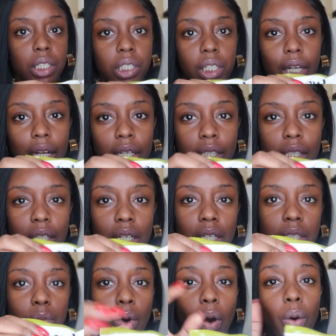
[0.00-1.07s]
She likes
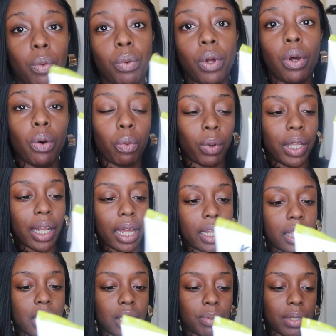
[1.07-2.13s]
these. Well, we
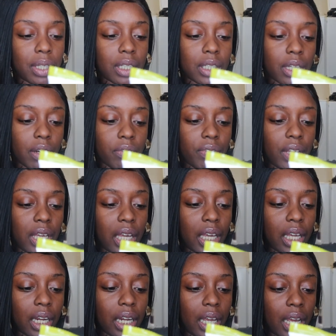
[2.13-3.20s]
like these because they're
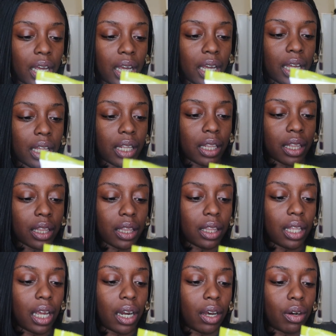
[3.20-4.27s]
vegan and
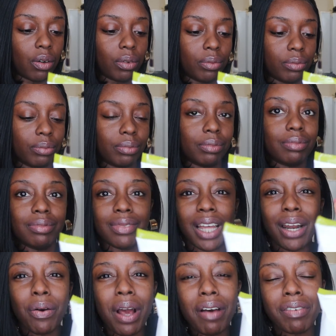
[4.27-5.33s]
they don't
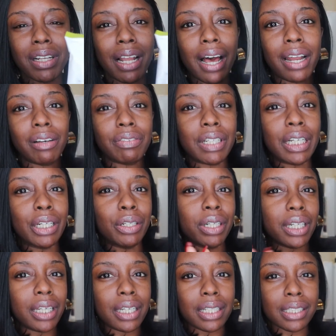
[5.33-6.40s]
they don't have a lot of
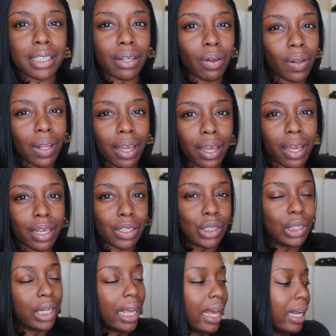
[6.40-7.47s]
ingredients and all that
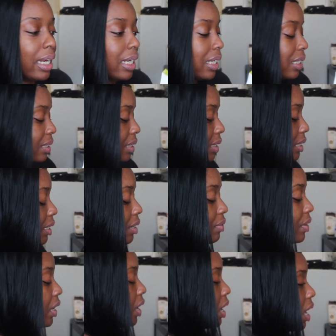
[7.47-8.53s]
extra added and
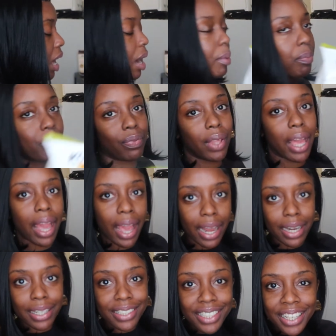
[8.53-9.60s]
stuff um
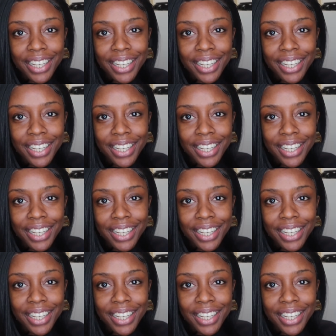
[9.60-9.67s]
added